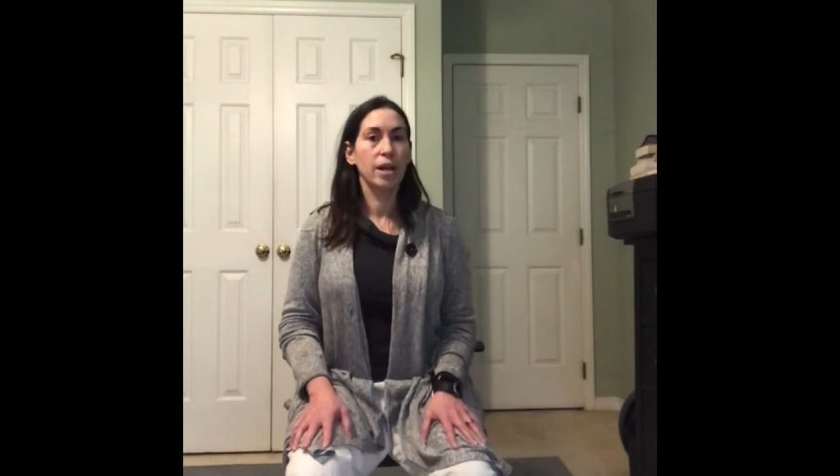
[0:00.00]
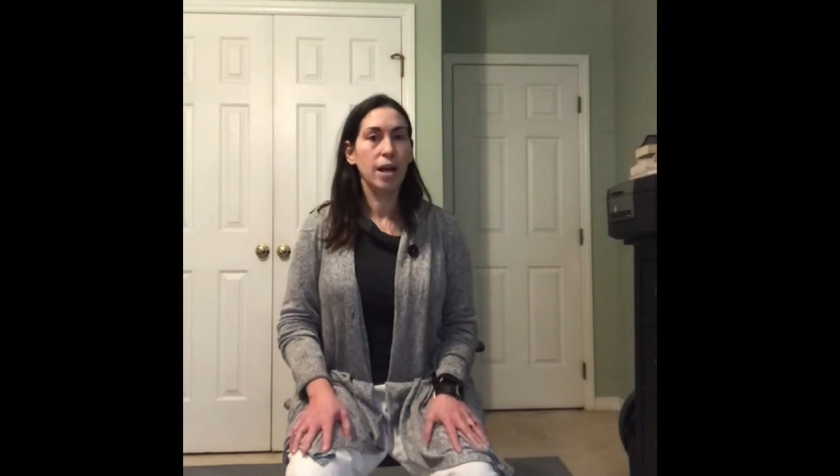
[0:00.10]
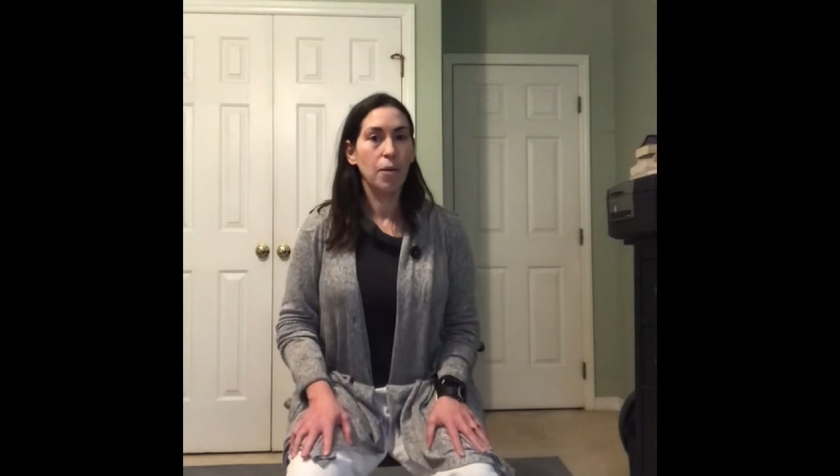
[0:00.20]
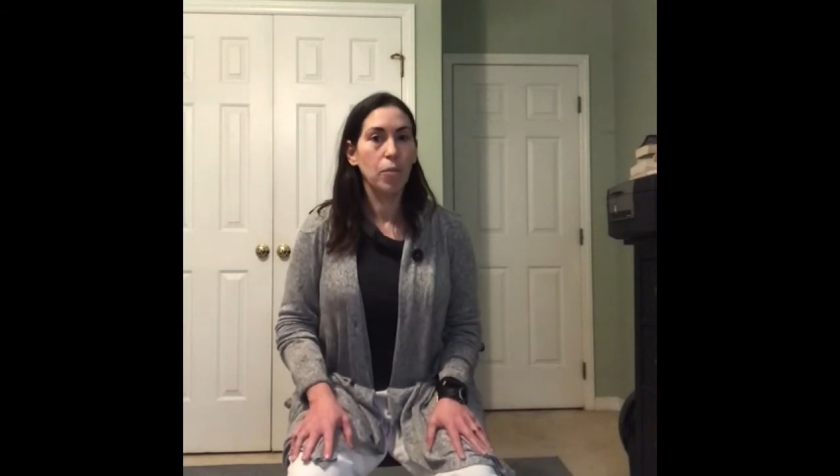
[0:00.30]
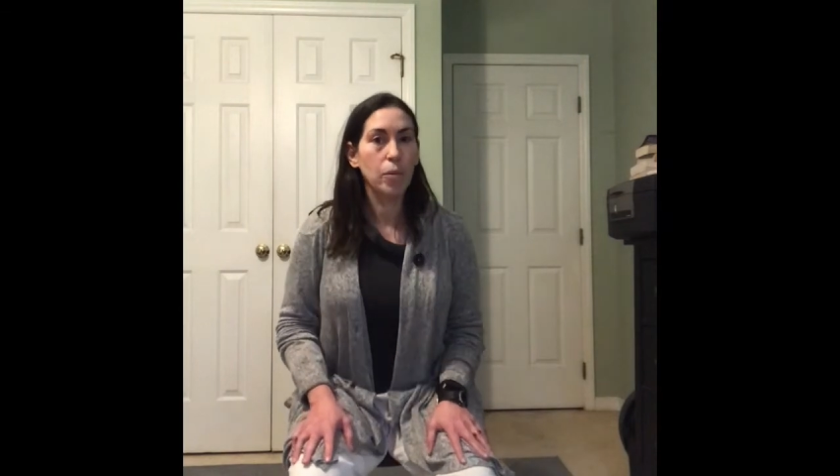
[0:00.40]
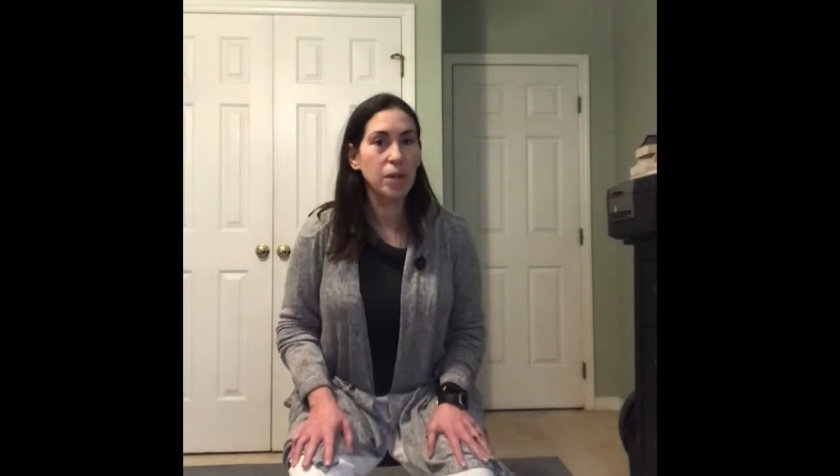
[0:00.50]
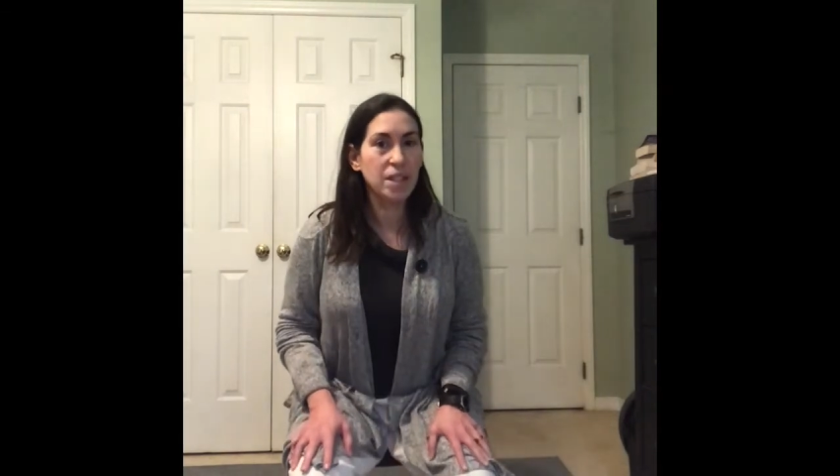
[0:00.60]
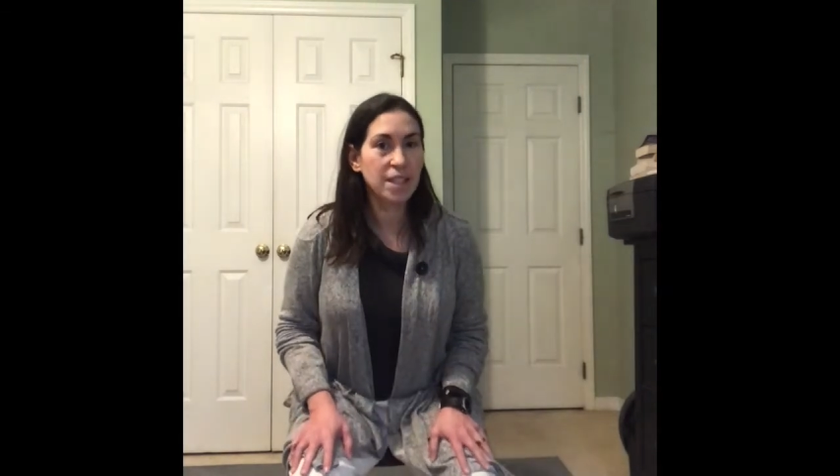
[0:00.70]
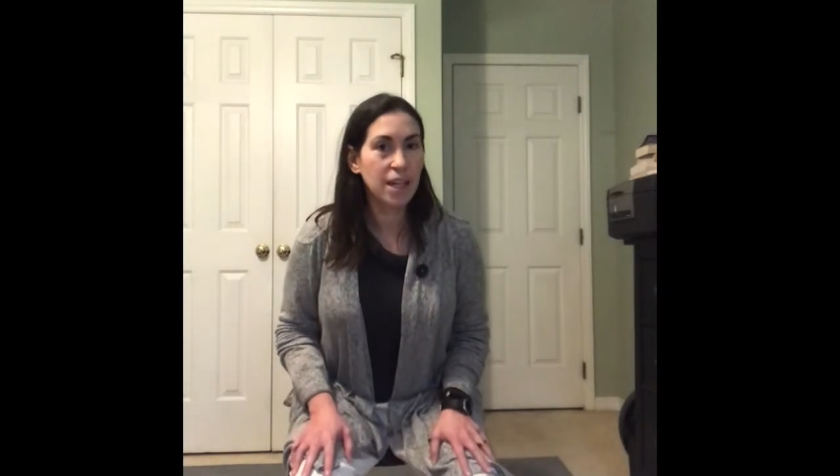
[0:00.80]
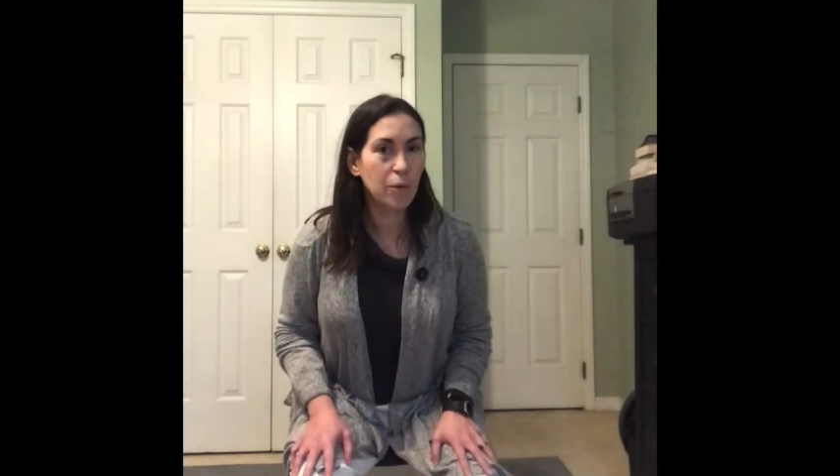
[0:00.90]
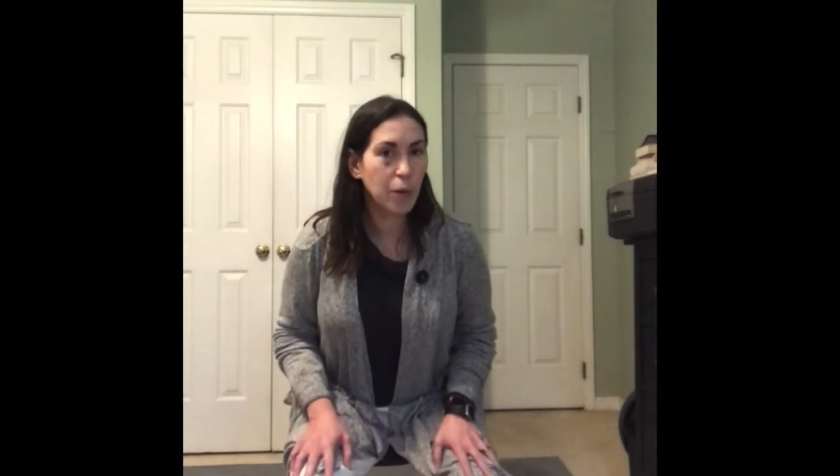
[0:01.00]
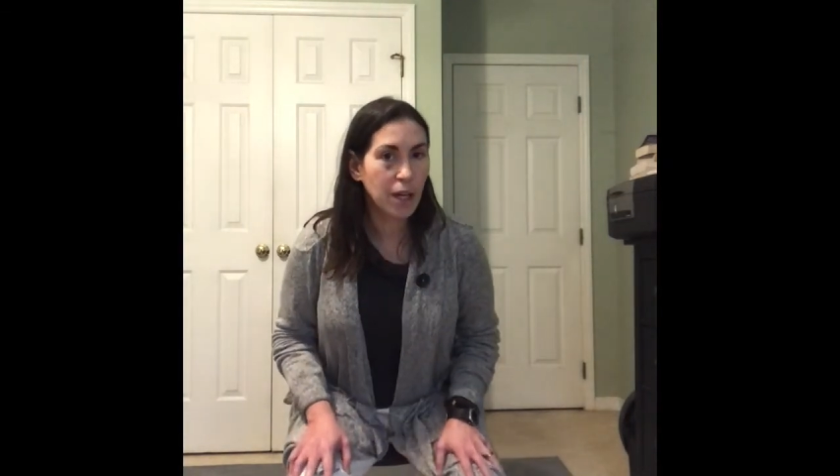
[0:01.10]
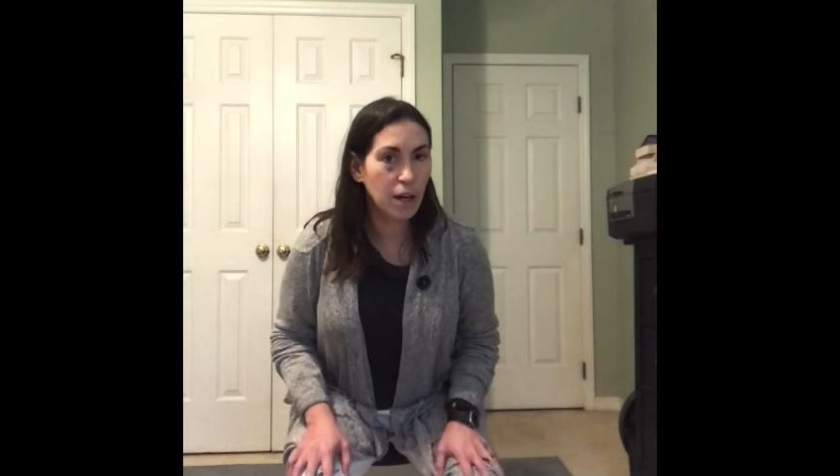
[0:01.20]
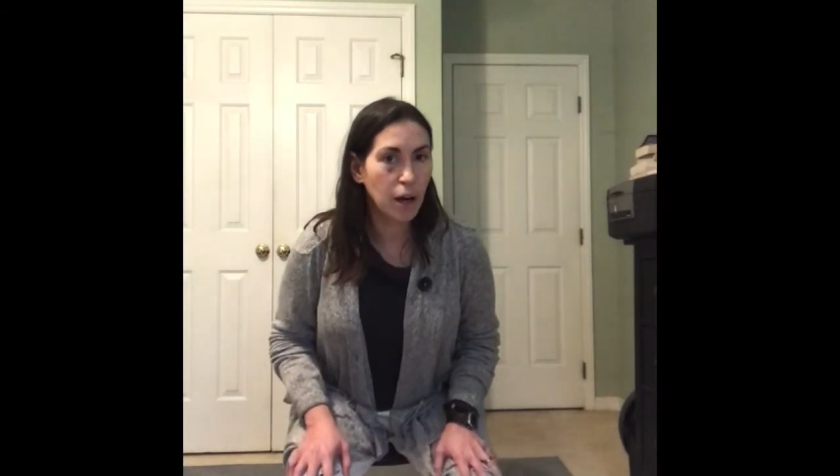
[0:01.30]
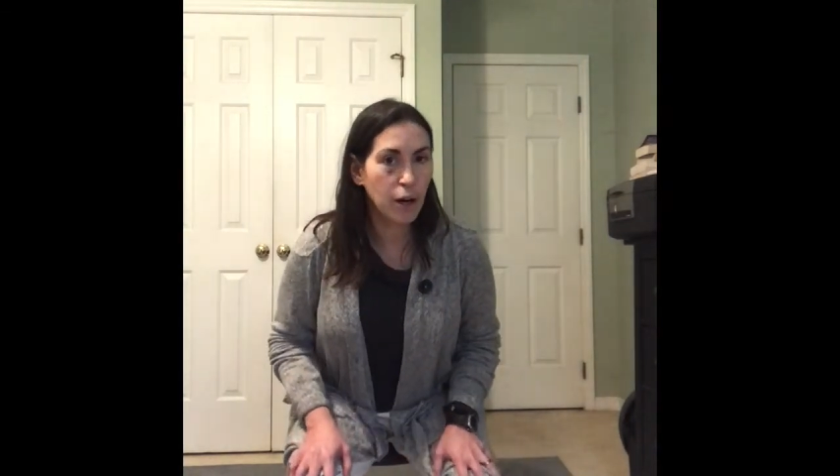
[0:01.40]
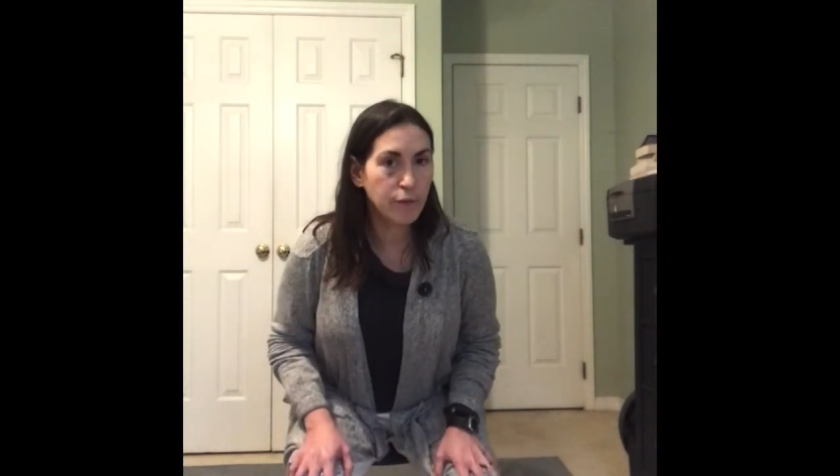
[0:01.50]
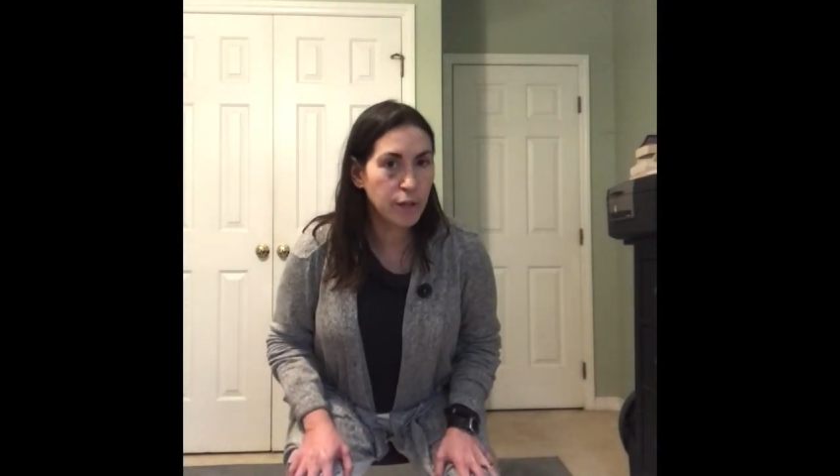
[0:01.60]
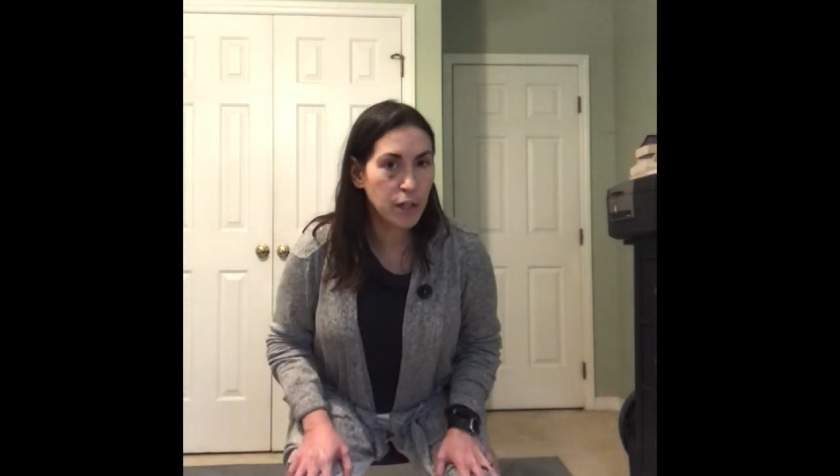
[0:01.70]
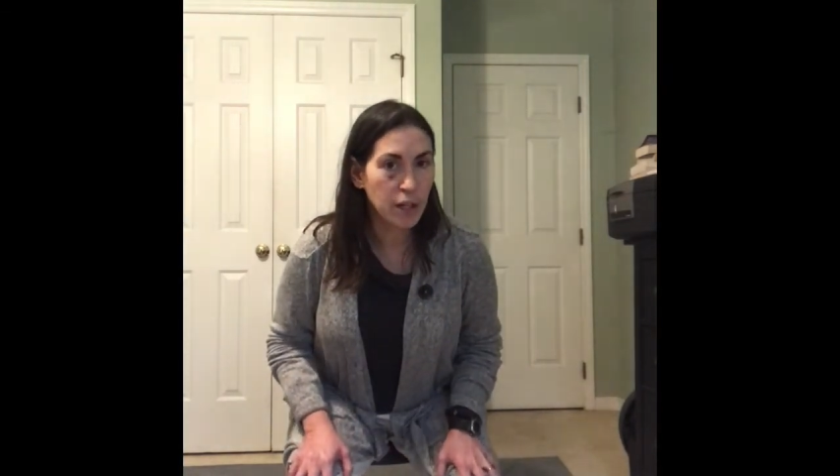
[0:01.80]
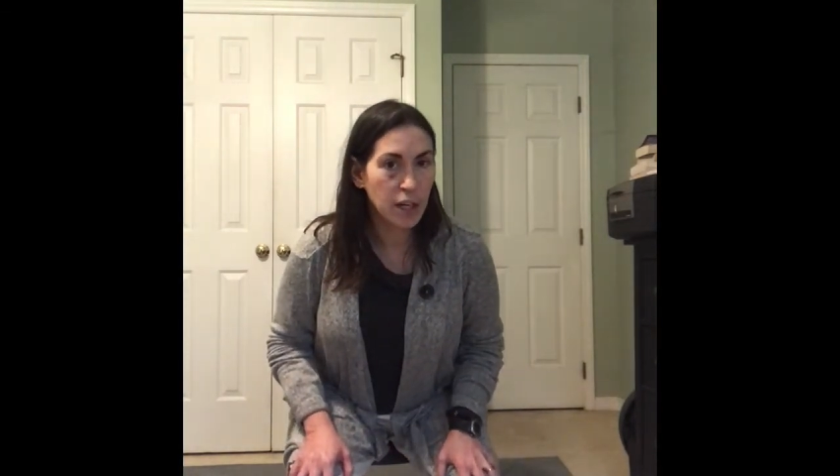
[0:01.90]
Maybe this time we can hover